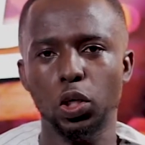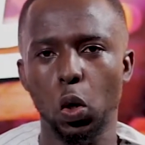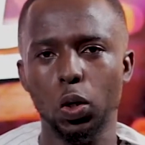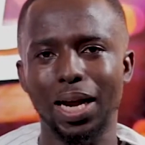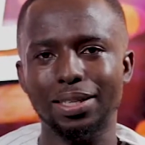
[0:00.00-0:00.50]

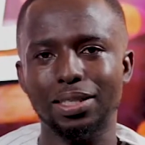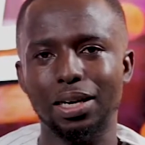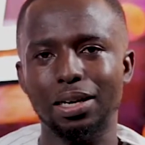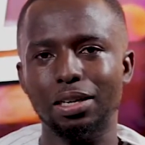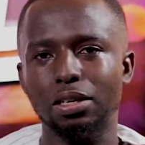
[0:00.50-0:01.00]
know that
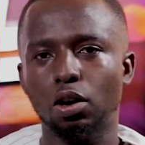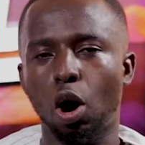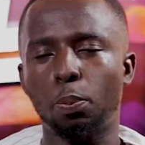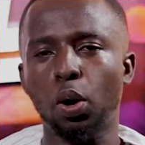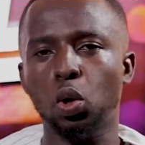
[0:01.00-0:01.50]

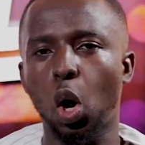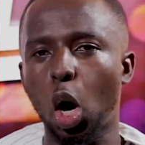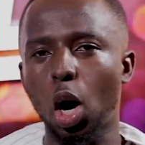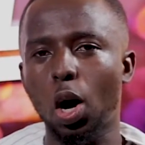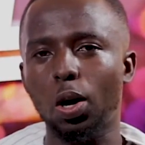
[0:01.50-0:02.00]
upon
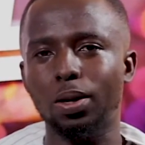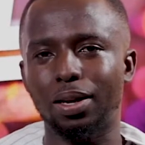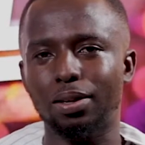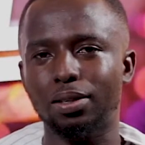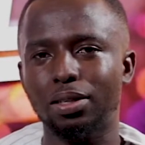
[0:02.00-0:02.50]
all